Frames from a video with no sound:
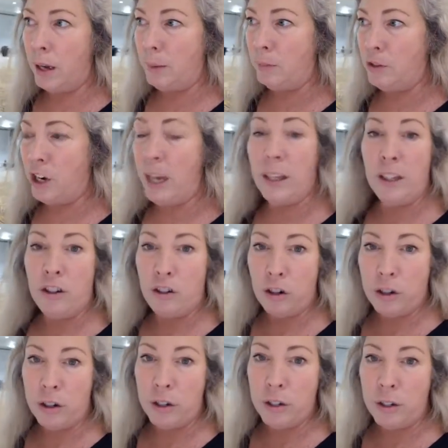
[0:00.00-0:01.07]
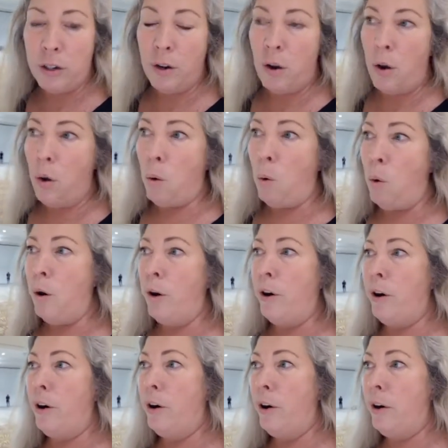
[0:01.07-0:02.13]
challengers
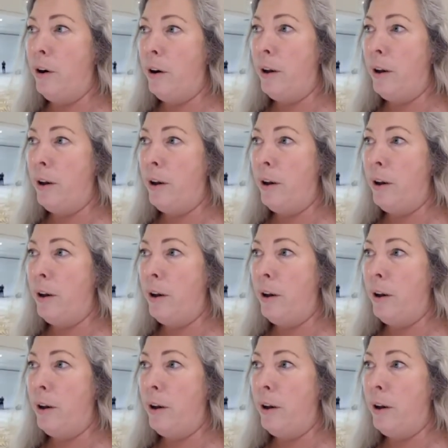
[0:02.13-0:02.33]
or